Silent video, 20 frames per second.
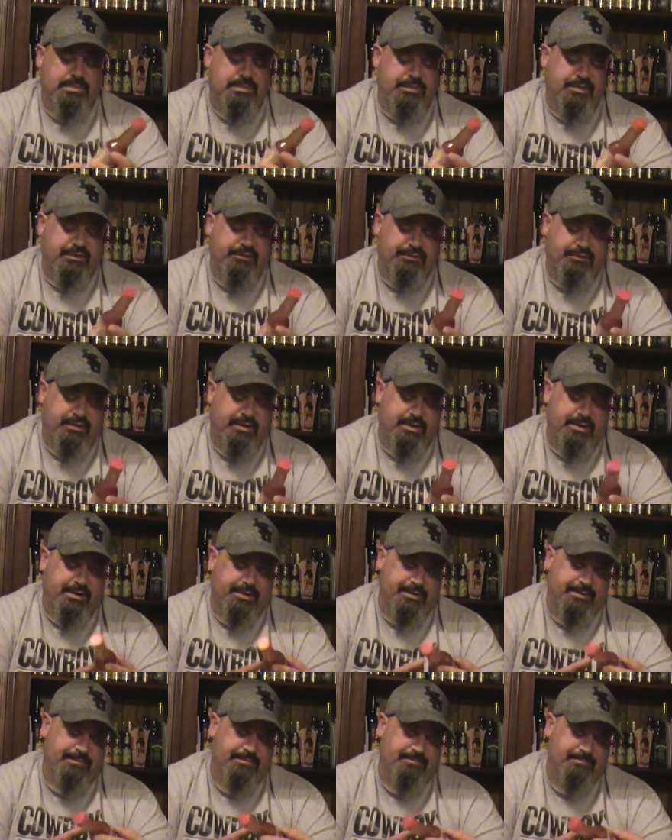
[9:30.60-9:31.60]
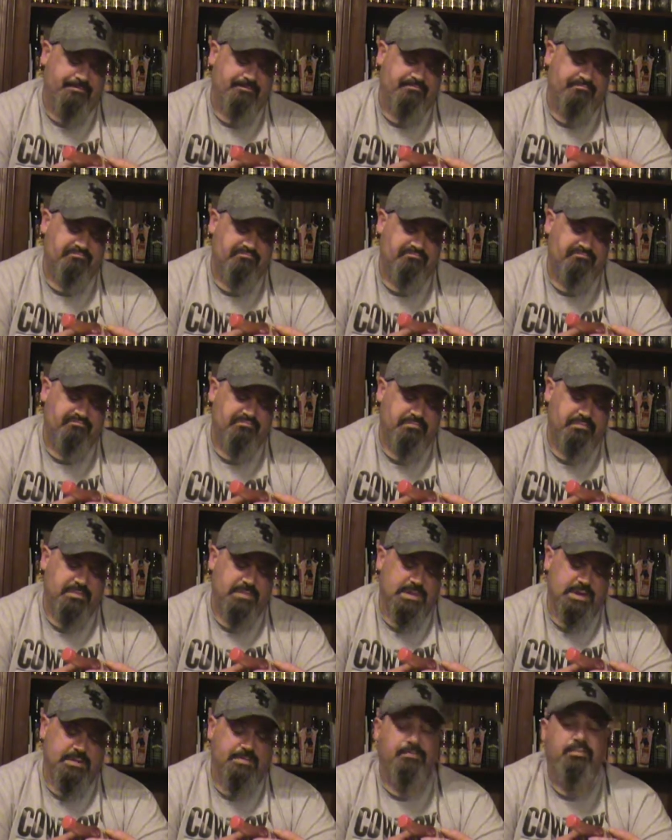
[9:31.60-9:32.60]
this uh,
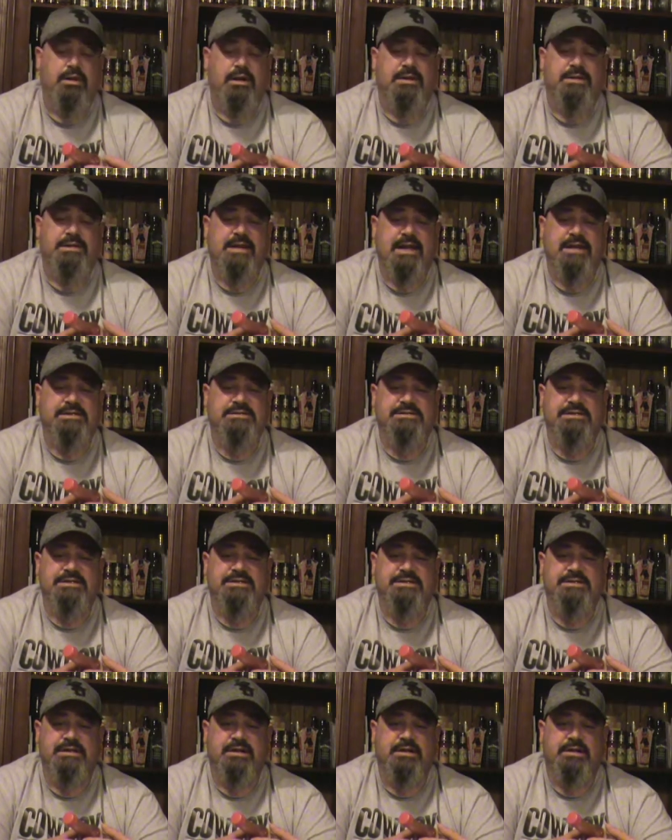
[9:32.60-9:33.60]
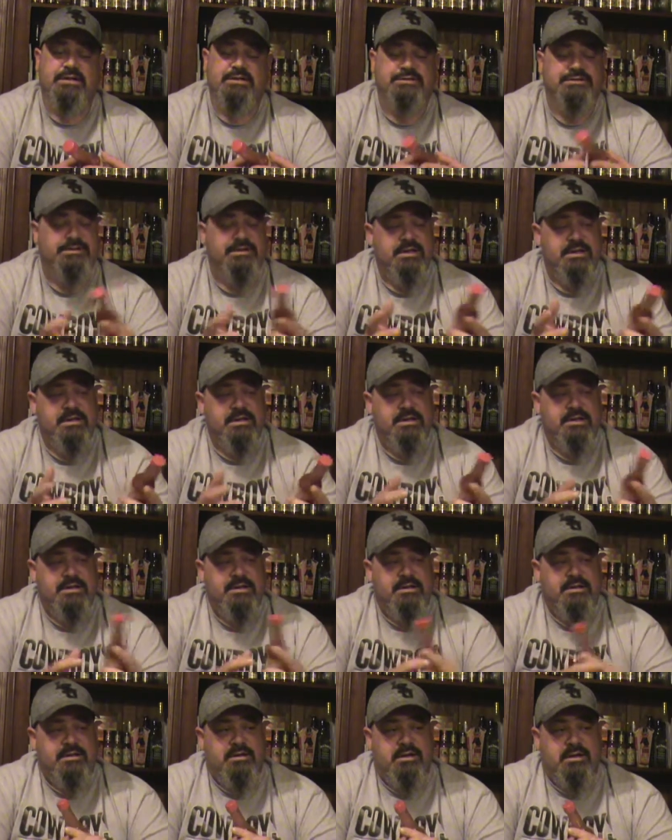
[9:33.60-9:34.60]
pretty tasty sauce.
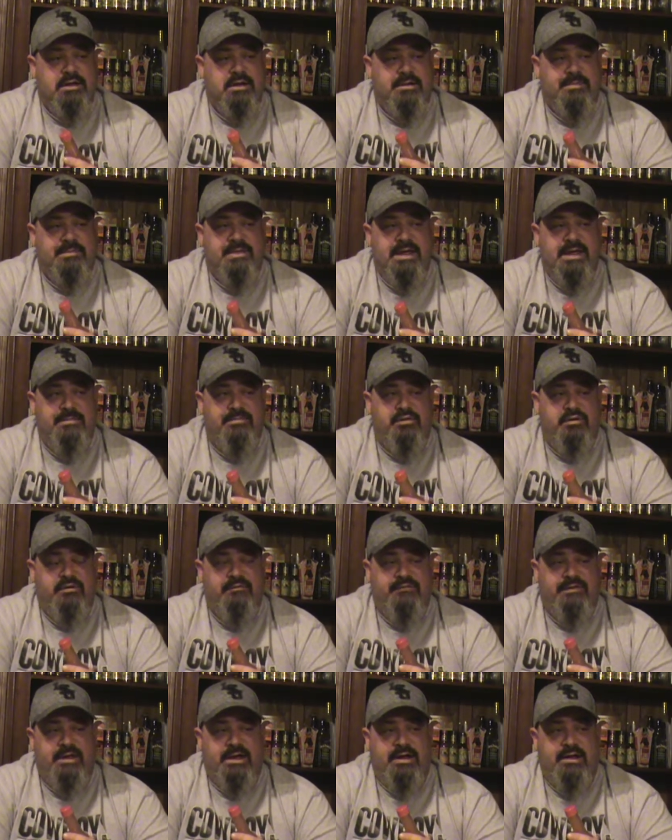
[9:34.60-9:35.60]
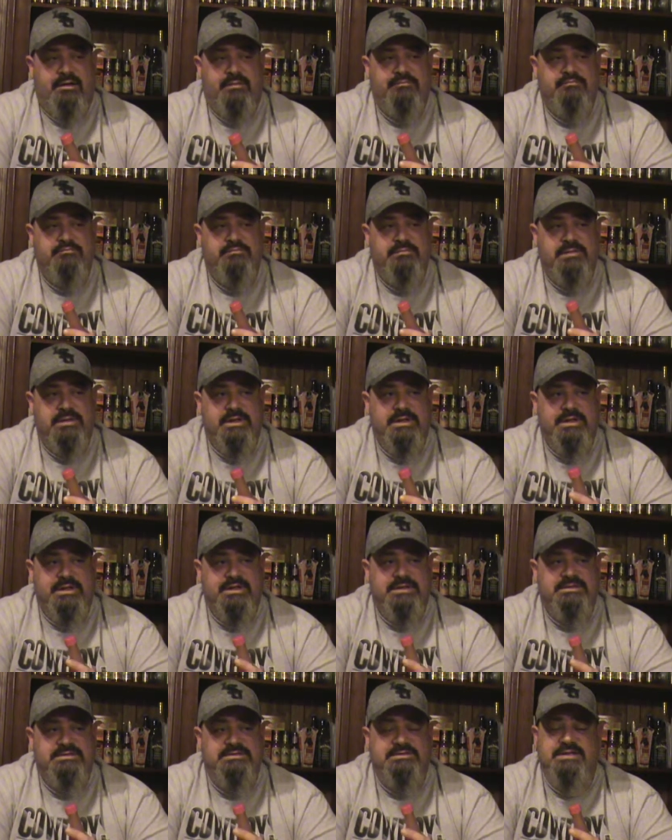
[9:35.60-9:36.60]
Um, heat profile
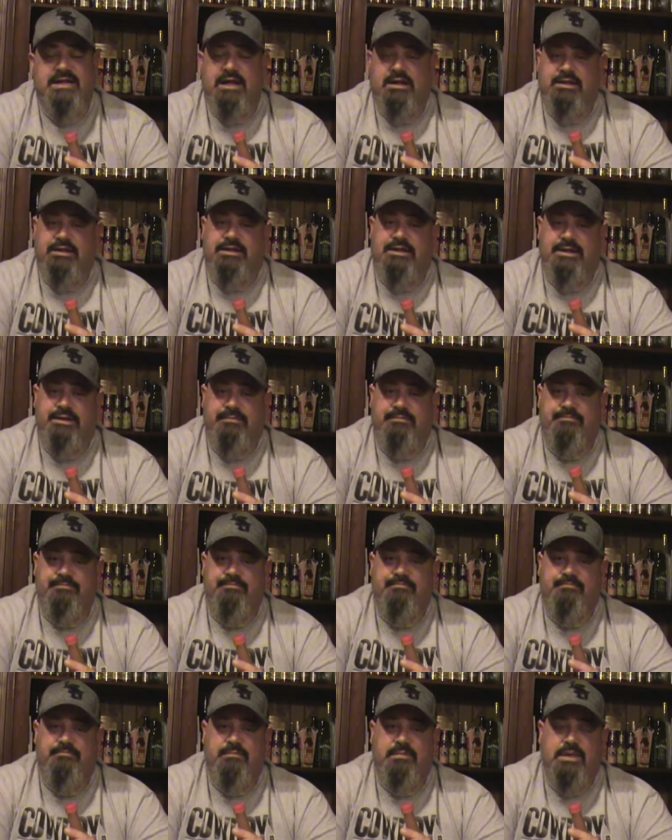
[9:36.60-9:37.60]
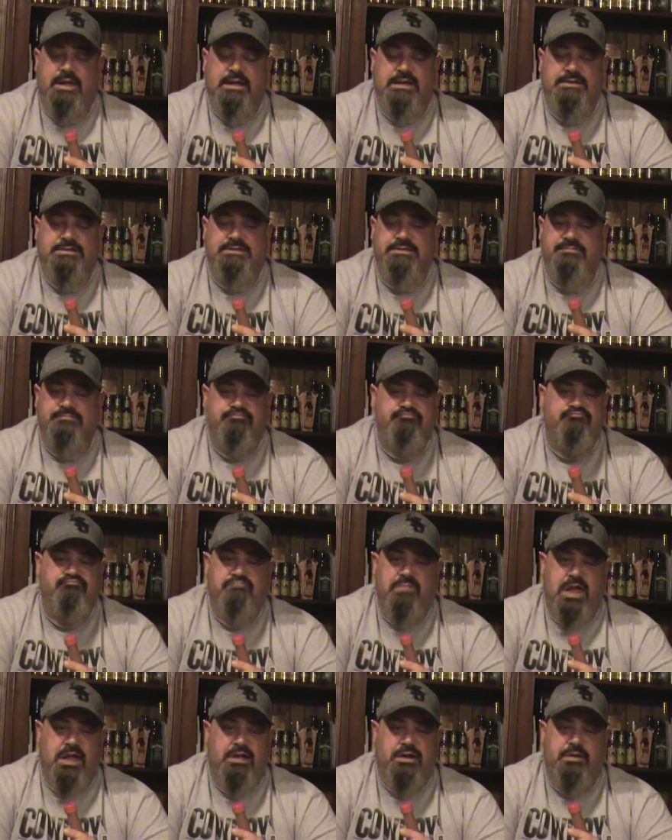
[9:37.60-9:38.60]
is delicate. It's
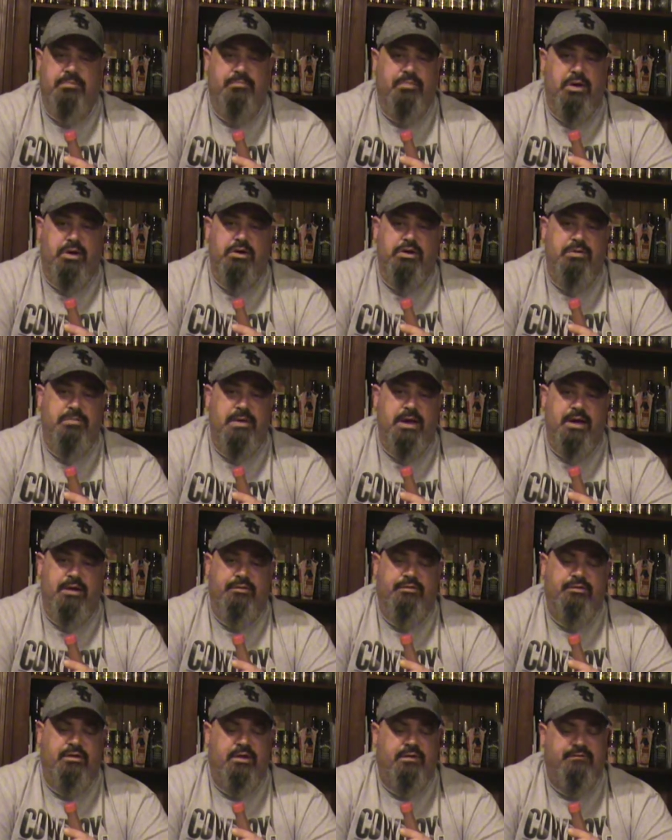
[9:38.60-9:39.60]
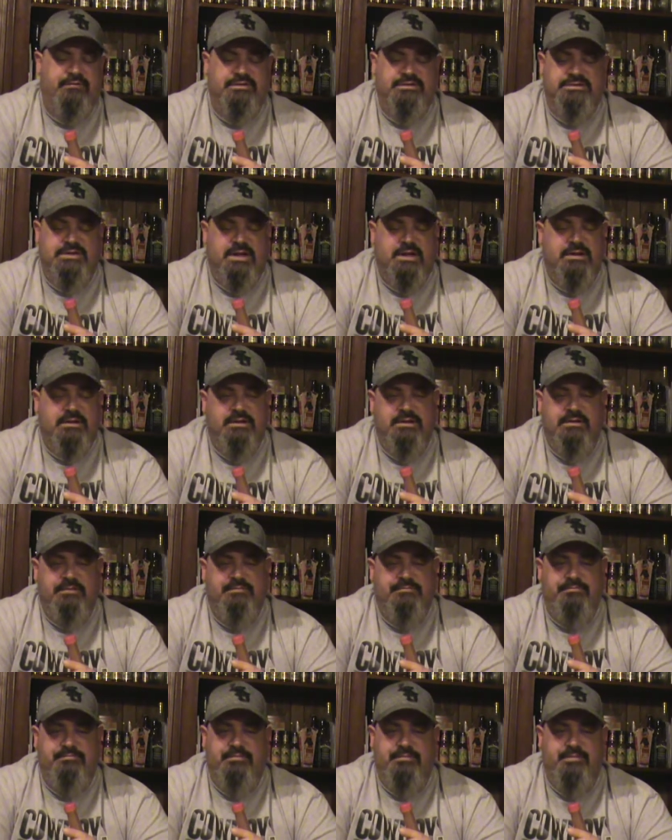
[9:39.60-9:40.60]
not going to burn your mouth off. It's not going to
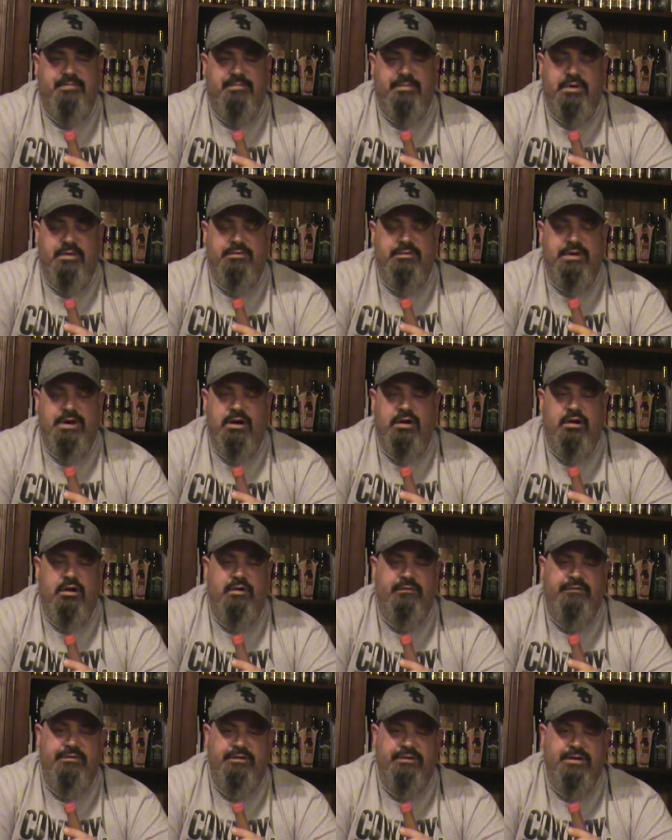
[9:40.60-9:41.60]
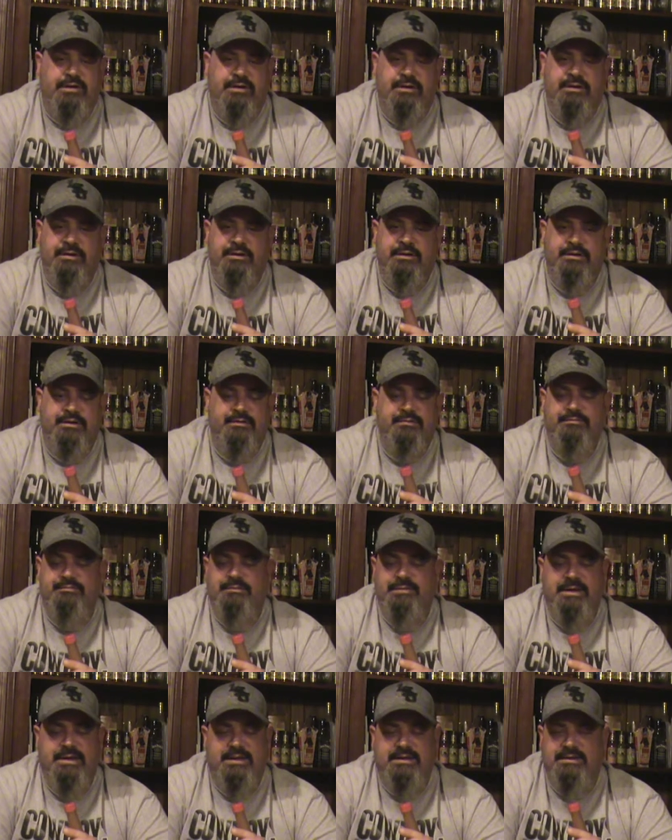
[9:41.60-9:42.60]
burn the hair off your tongue.
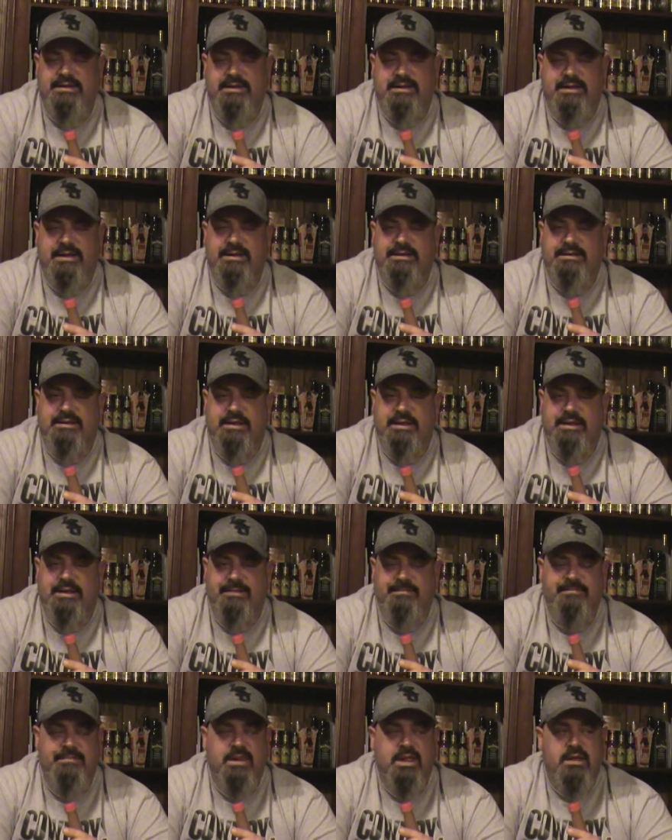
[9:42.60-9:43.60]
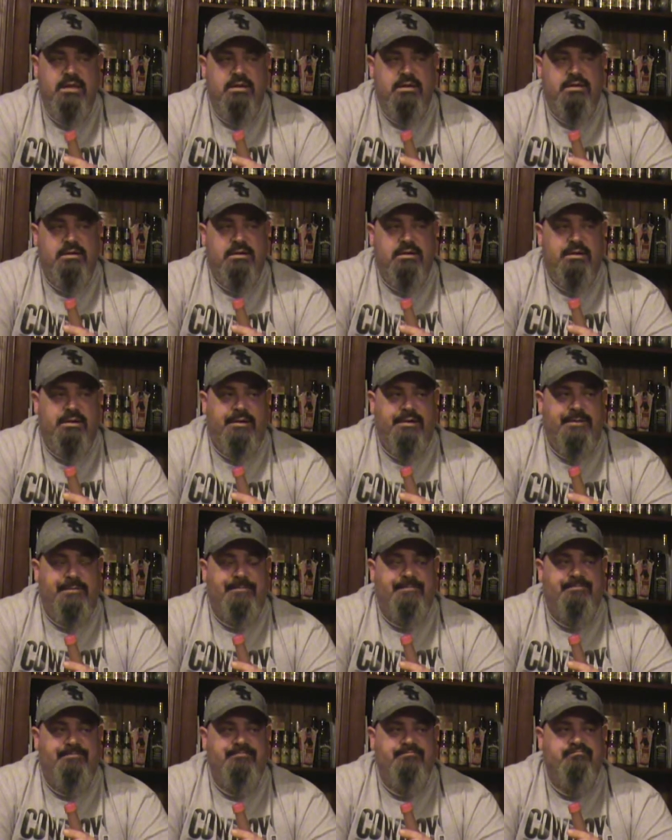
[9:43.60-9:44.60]
Anything like that.
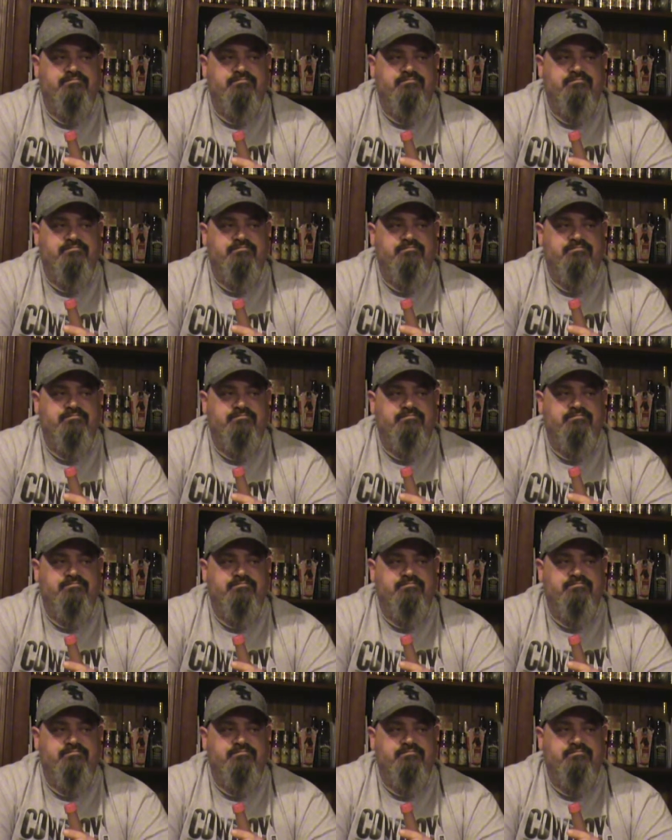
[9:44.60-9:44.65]
Um,